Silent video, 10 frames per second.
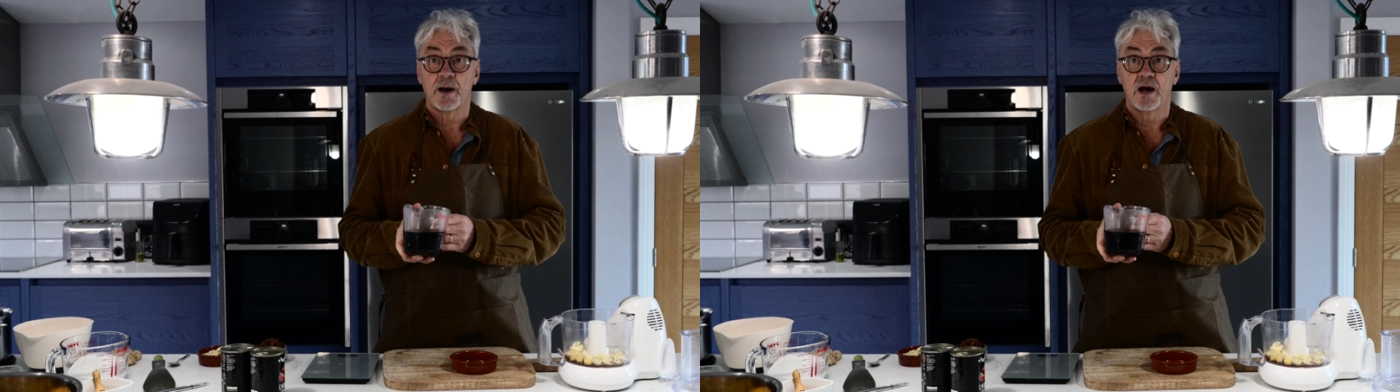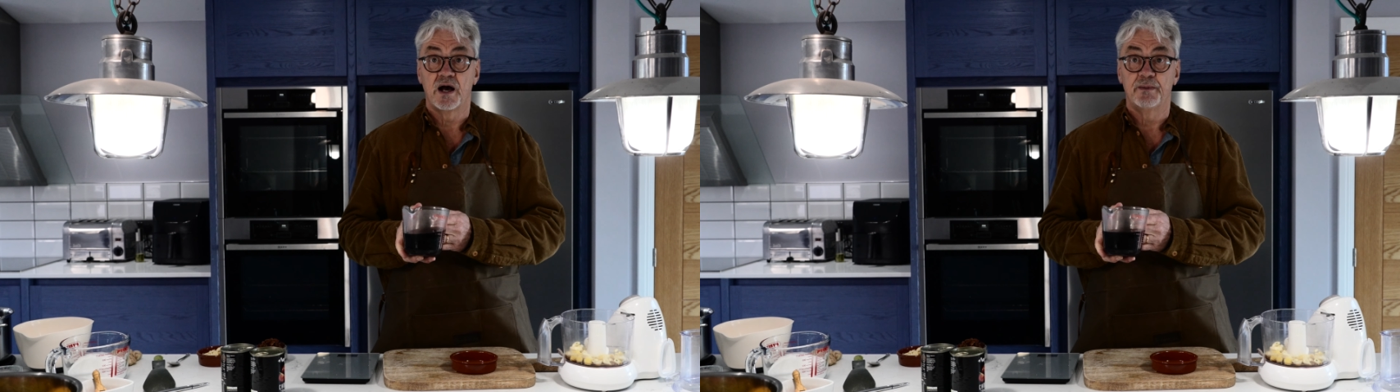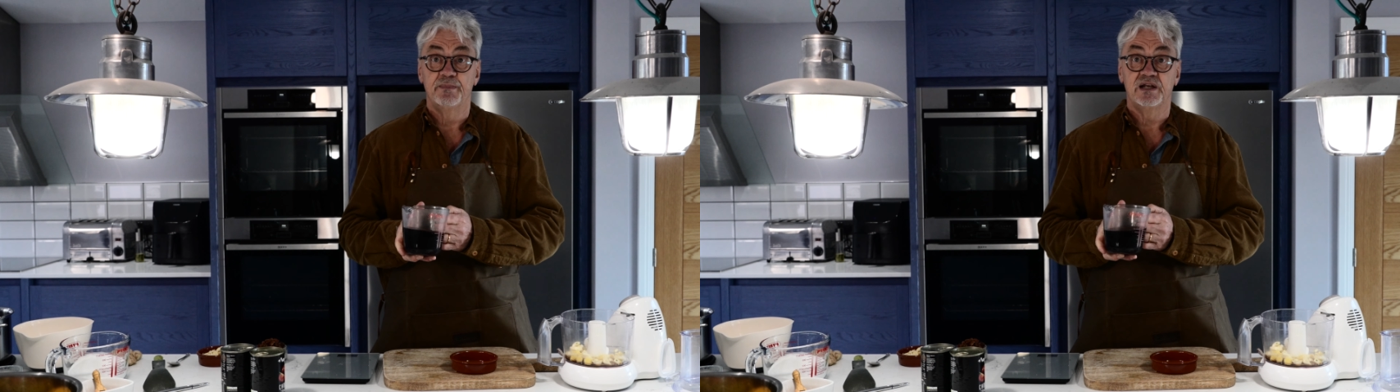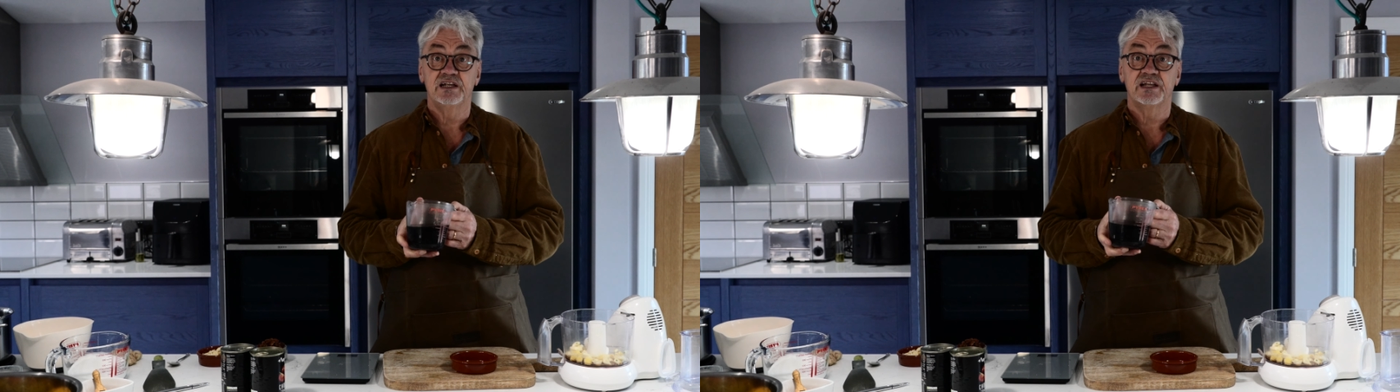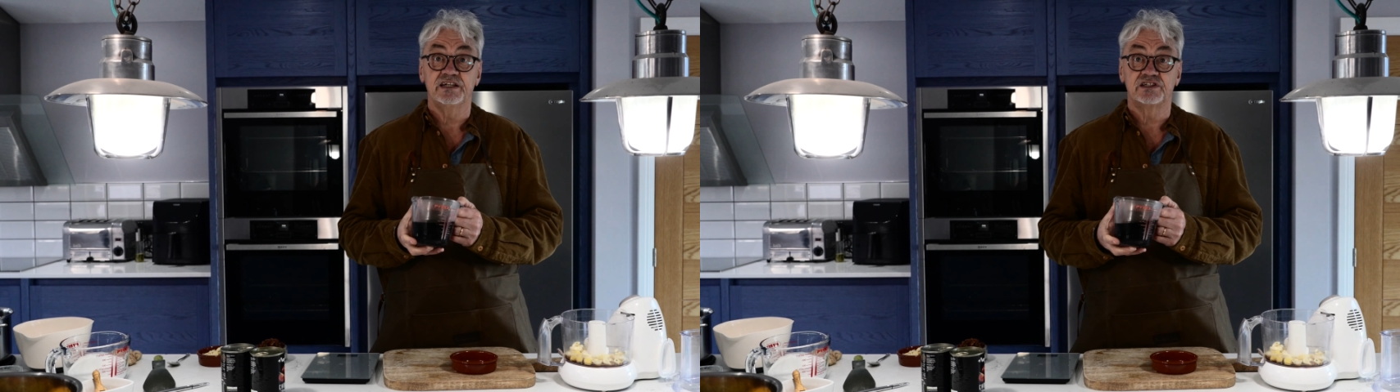
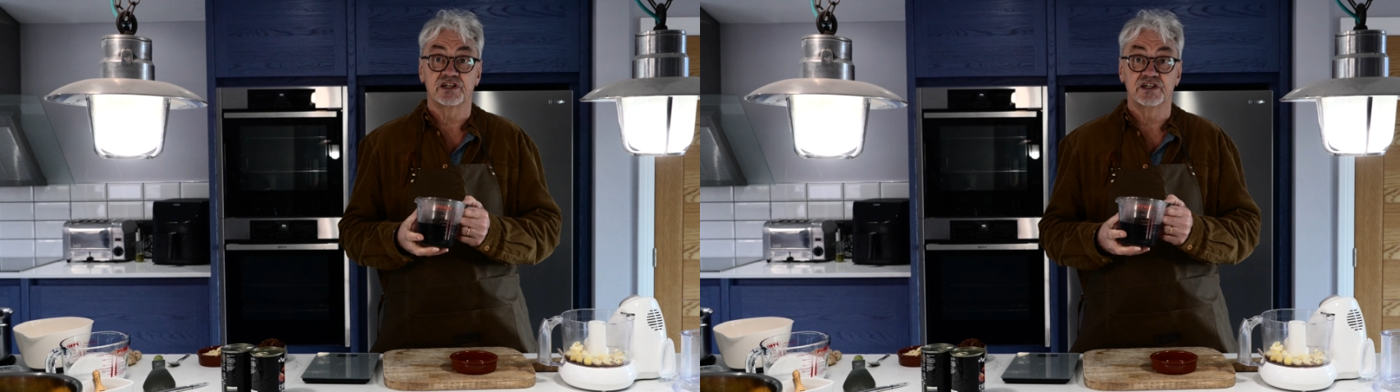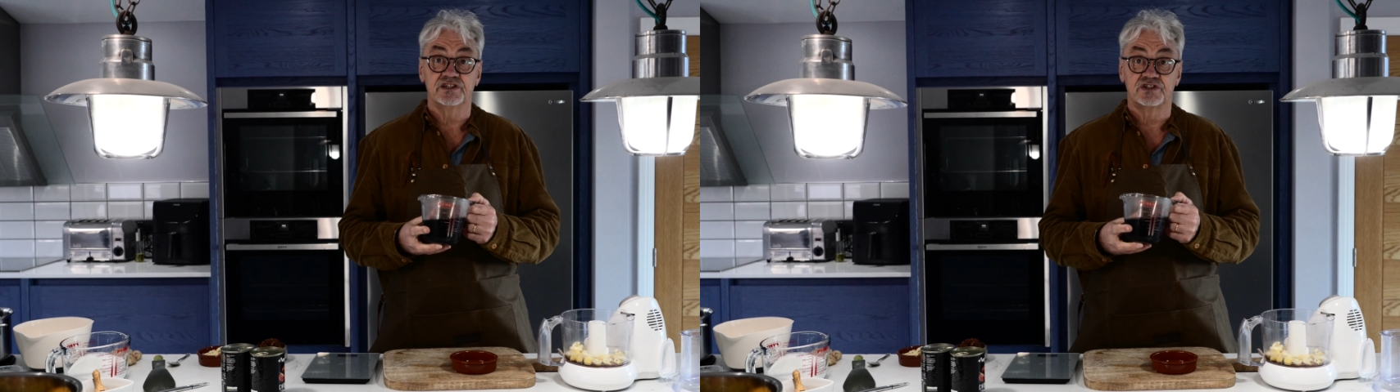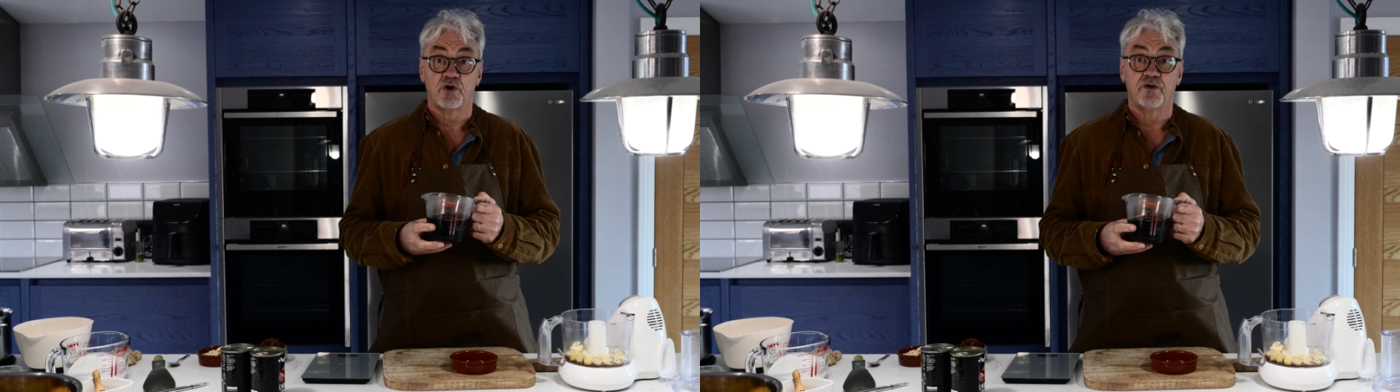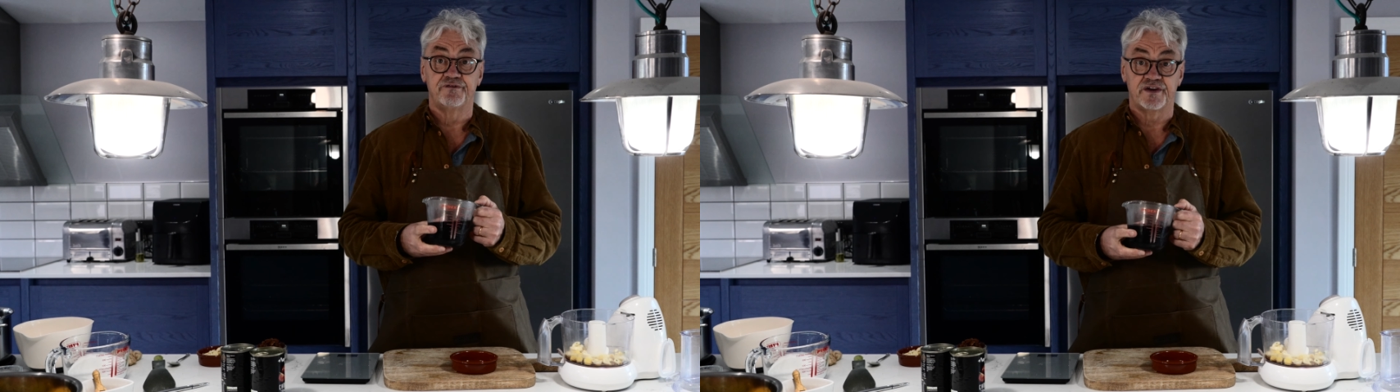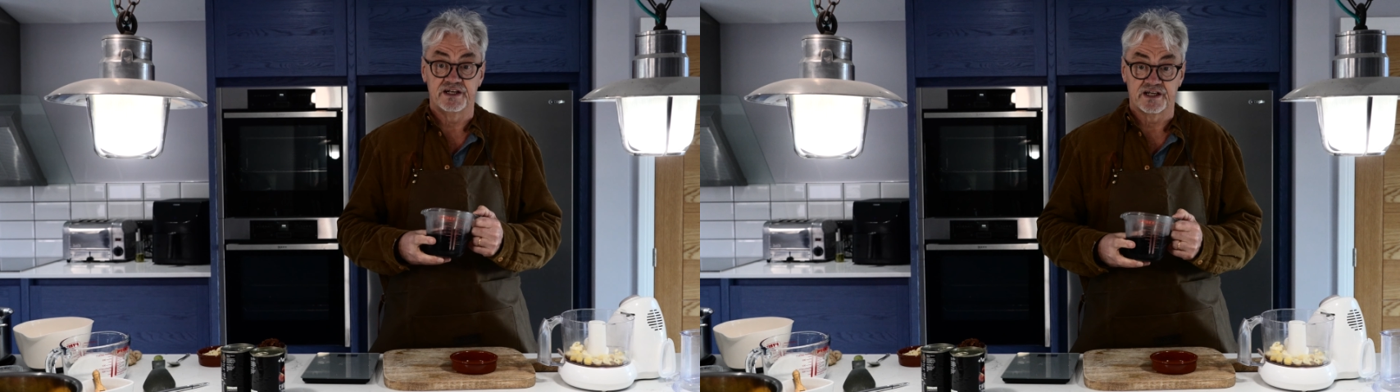millilitres
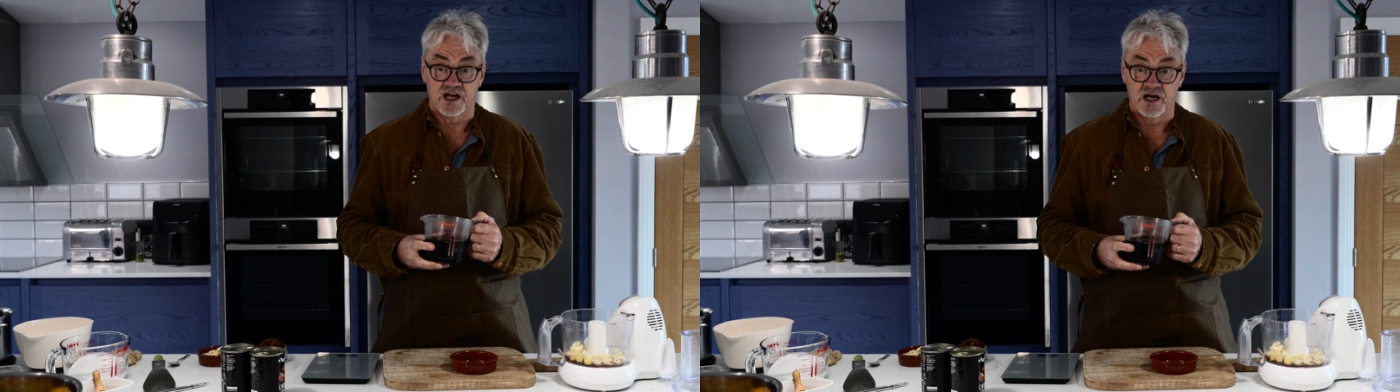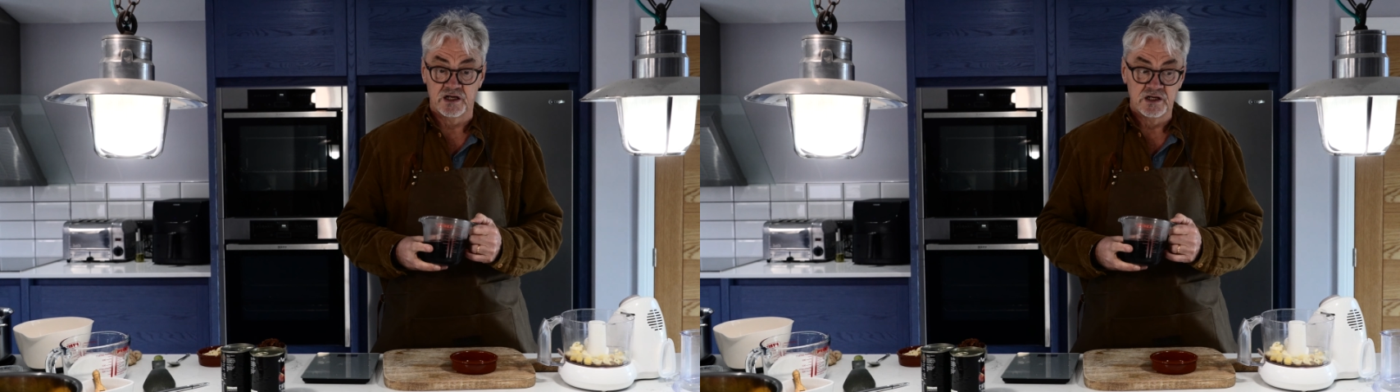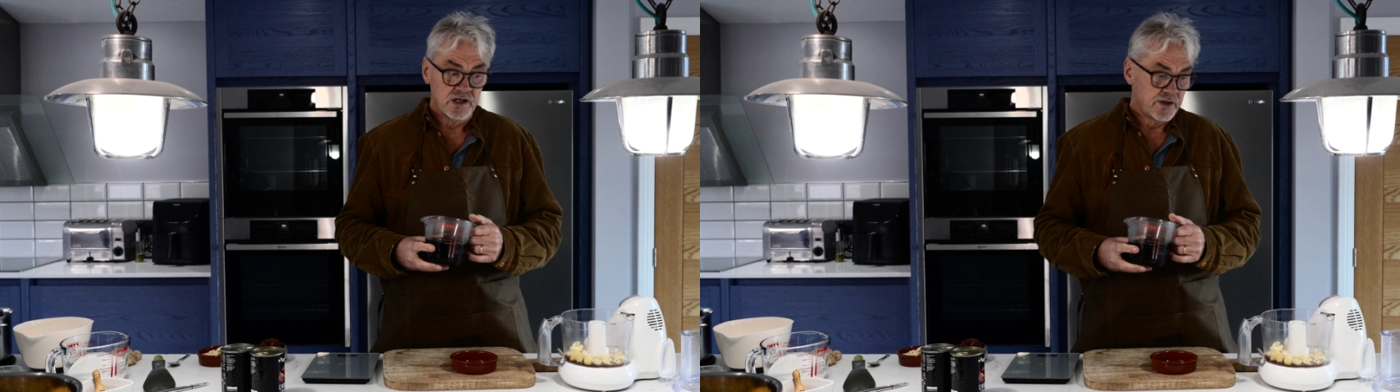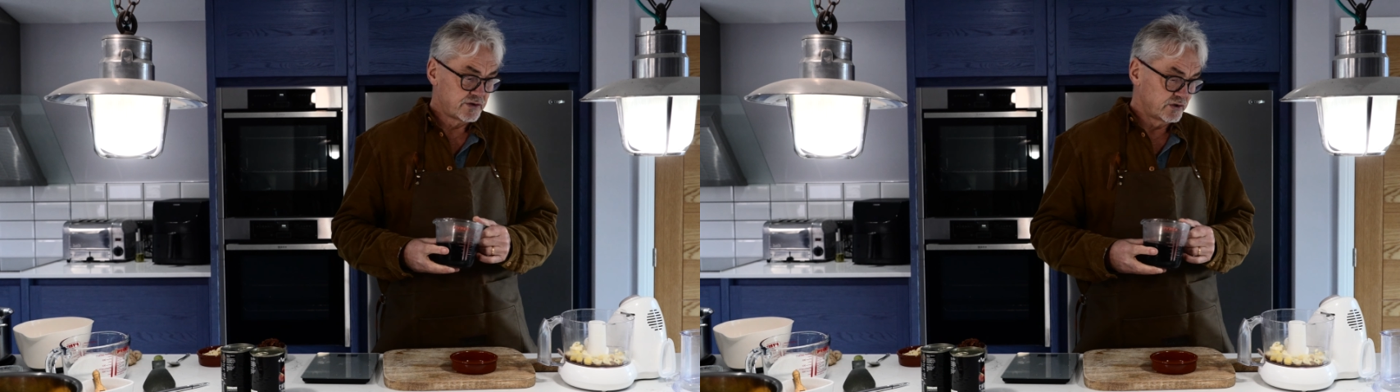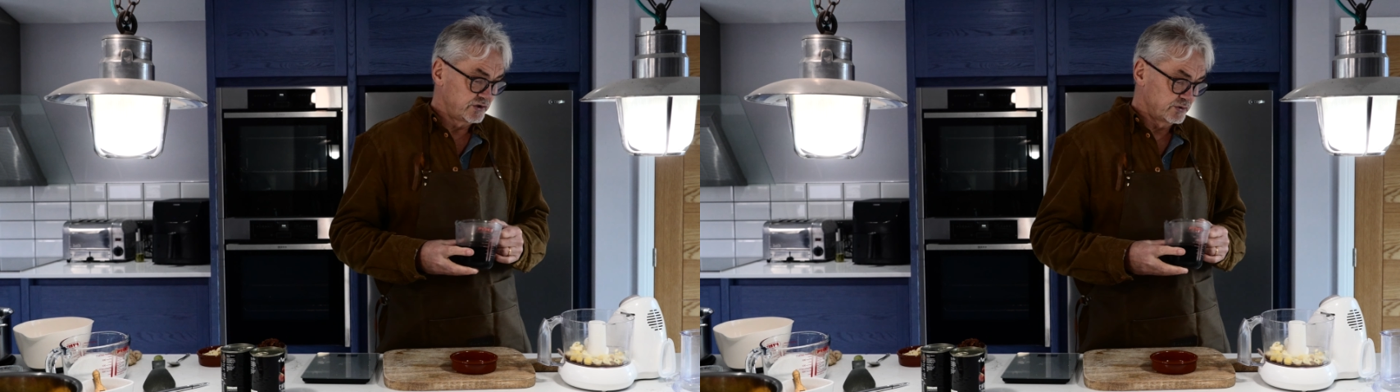of vinegar
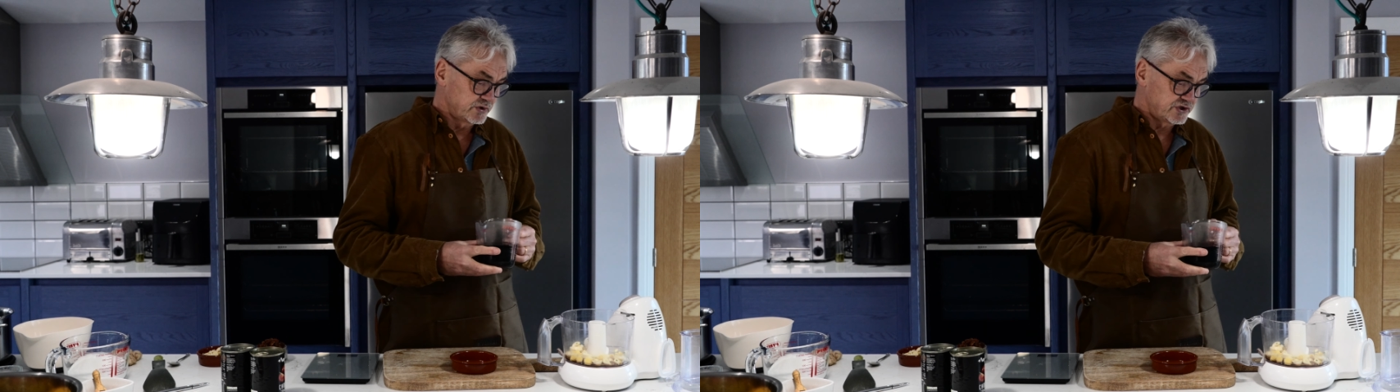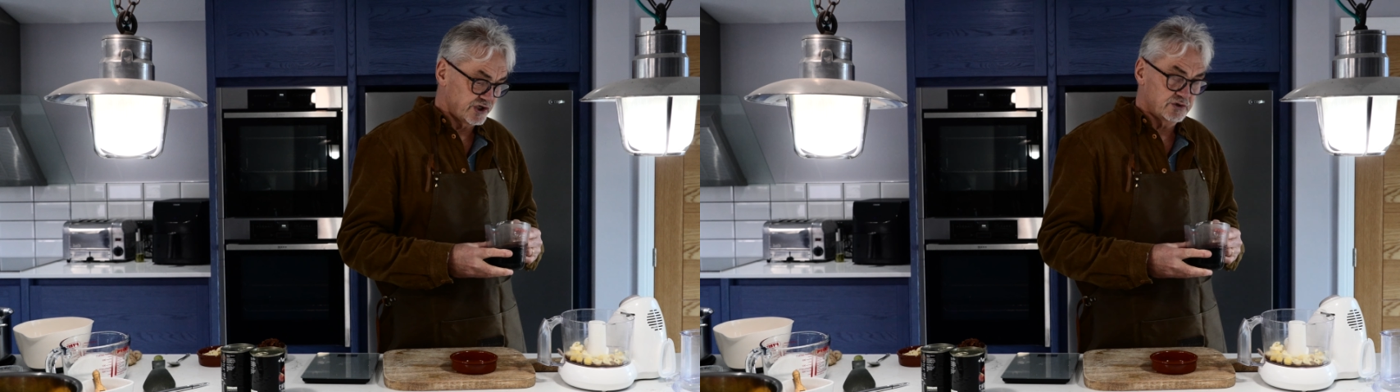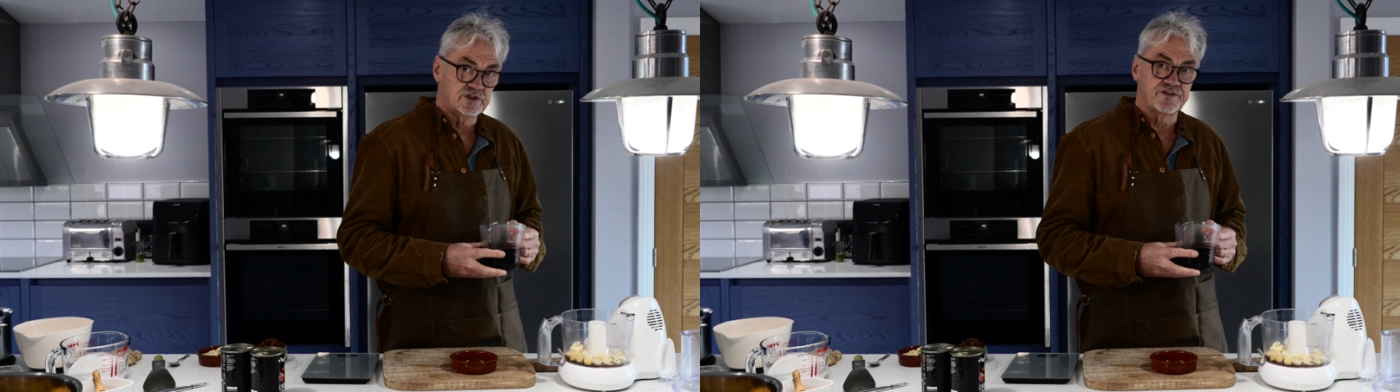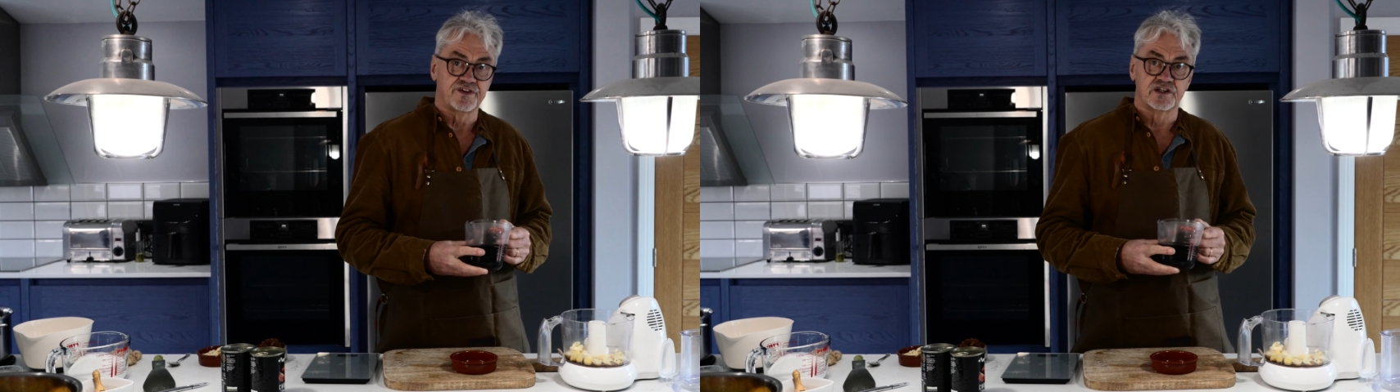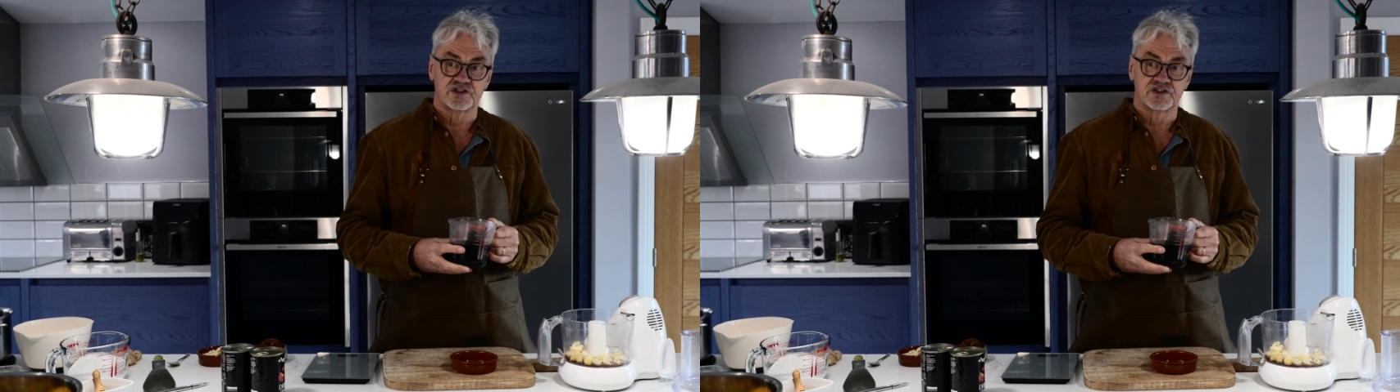that you would use for the